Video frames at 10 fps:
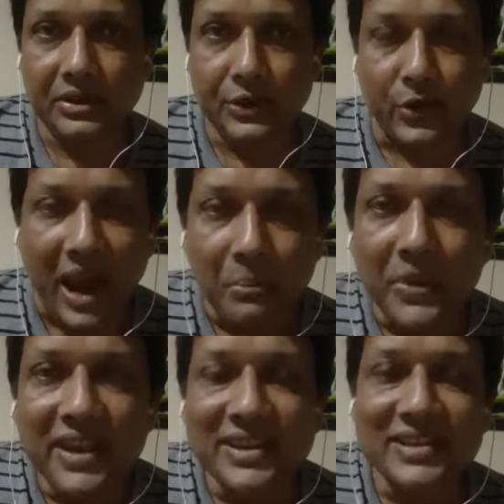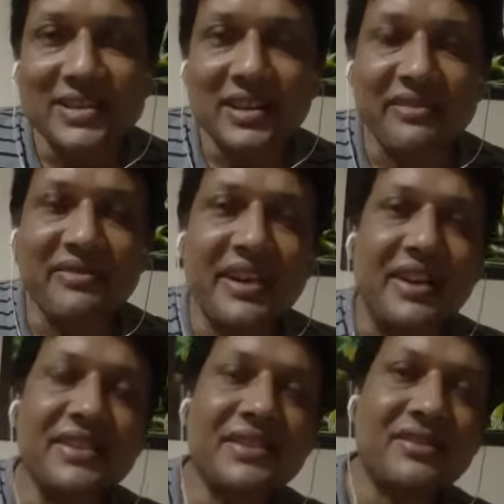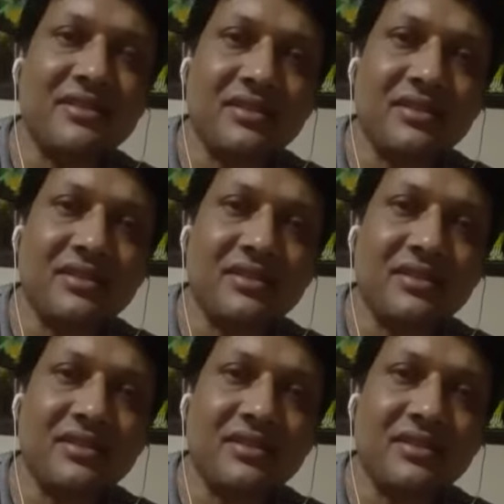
your ambient is the reference,